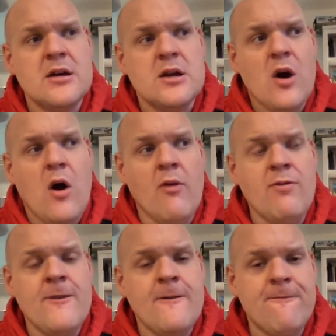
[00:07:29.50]

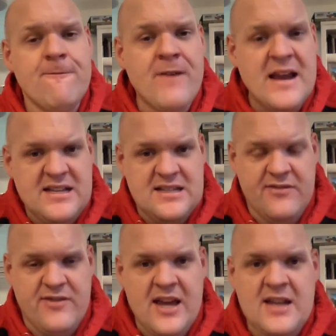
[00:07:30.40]
on the face of
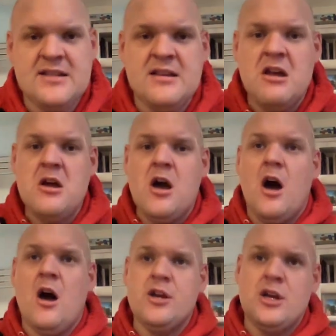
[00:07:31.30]
it,
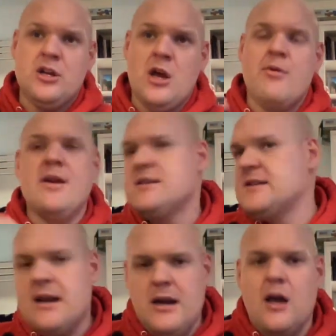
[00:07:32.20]
I could go in and
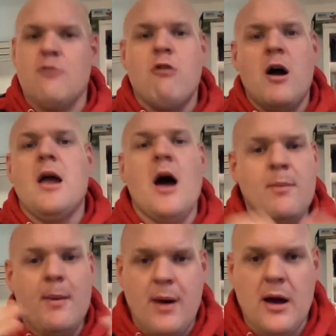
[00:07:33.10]
say, like, right, I'm a
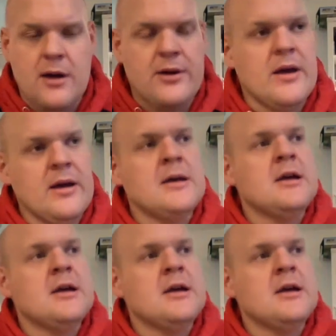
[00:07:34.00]
partner.